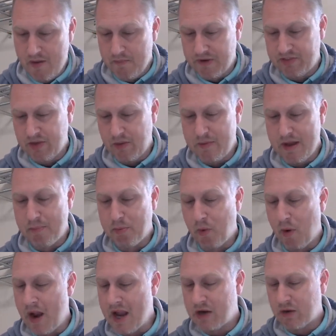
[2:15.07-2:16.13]
But if thou be a
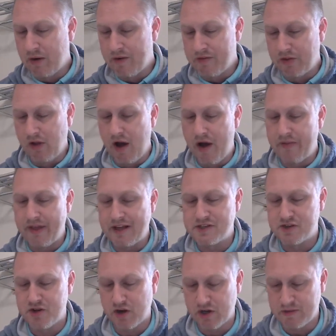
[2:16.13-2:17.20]
breaker of the law, thy
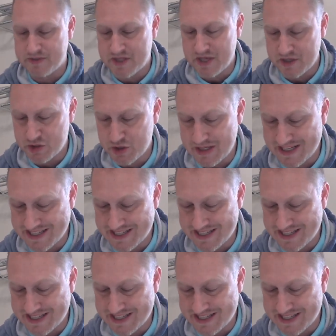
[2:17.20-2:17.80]
circumcision